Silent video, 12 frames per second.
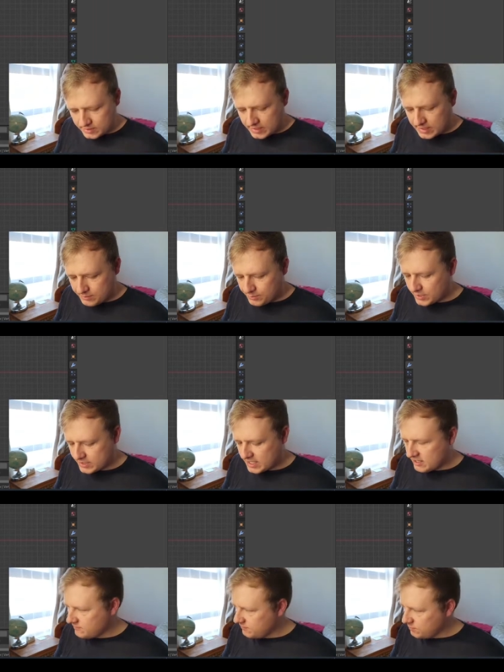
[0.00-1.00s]
press
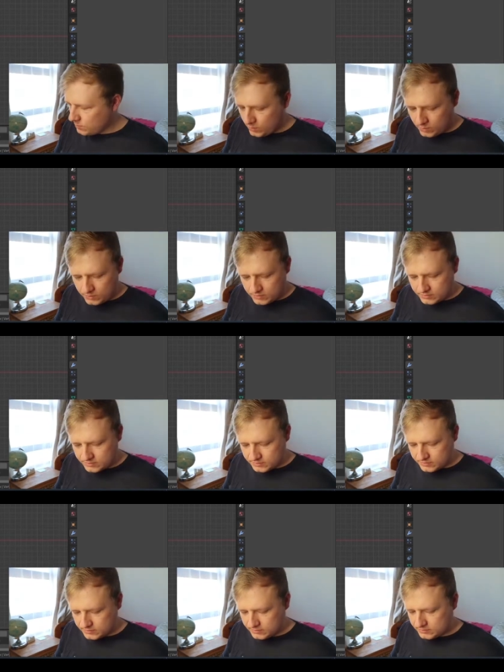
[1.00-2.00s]
A for all
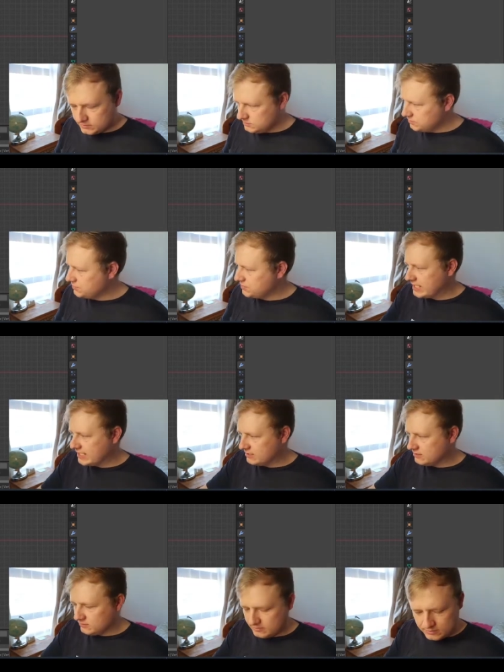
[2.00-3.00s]
to
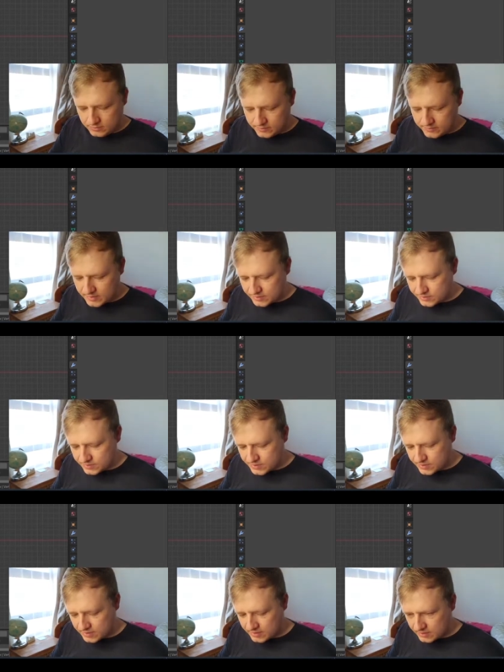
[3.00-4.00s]
select all of
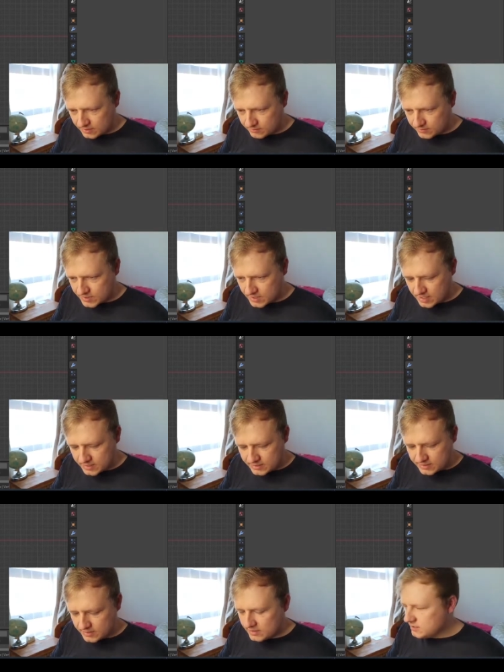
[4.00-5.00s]
those
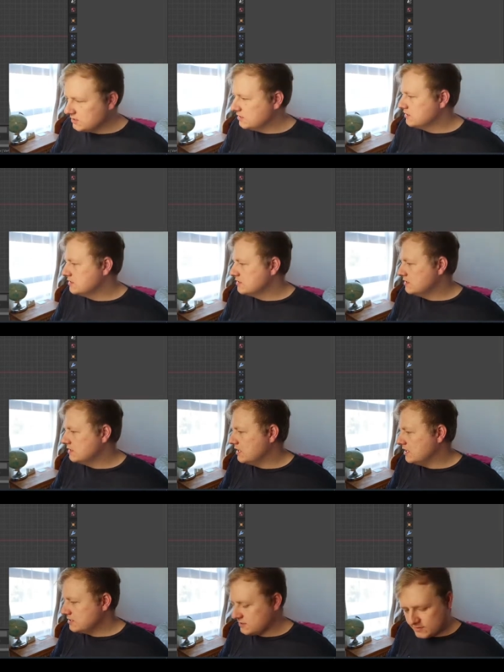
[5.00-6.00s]
sides,
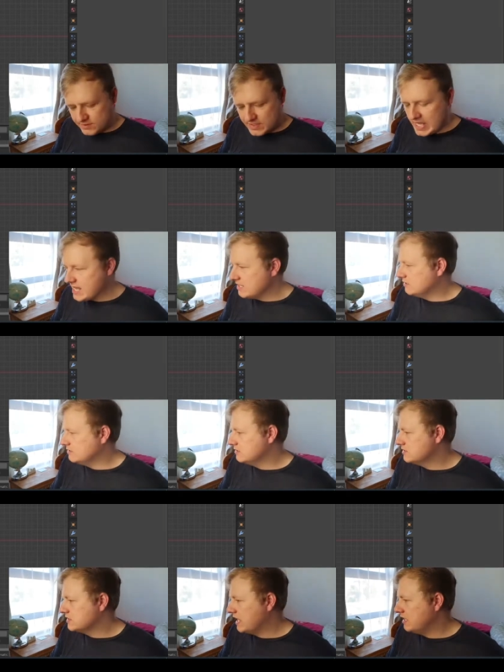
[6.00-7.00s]
S for scale,
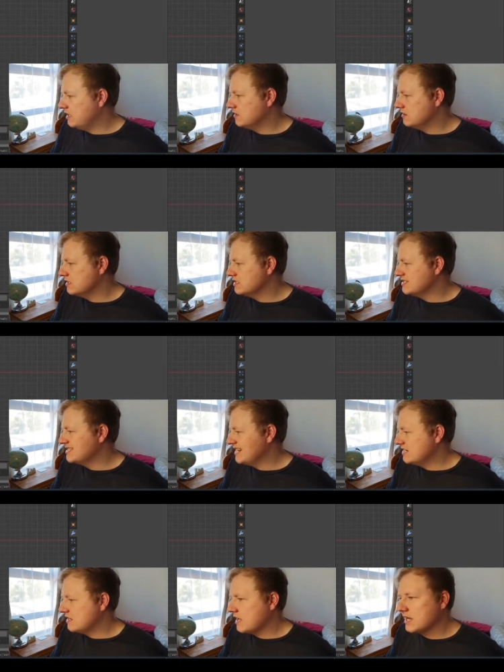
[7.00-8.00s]
scale on the Z
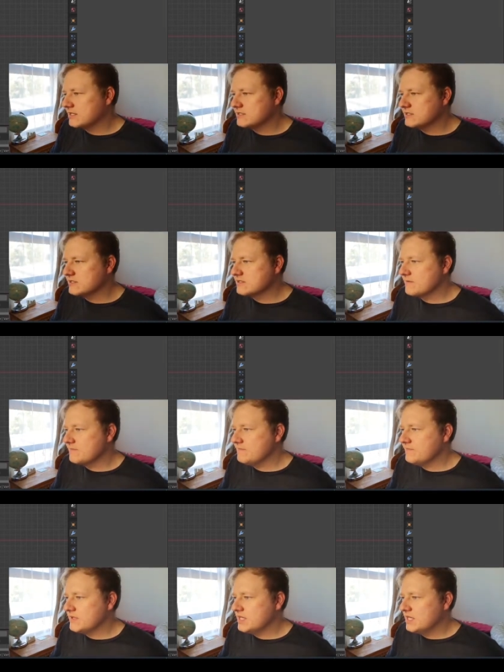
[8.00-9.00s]
axis,
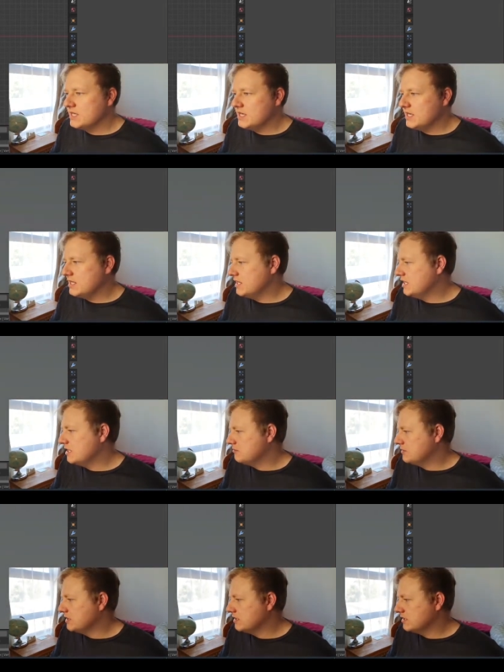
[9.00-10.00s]
and then I'm
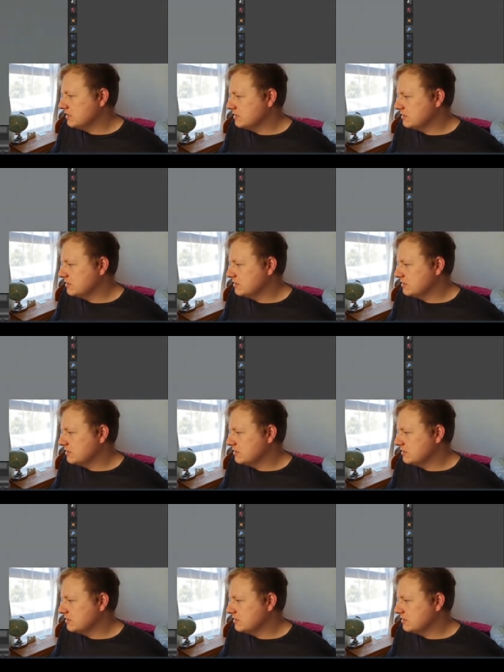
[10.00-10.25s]
gonna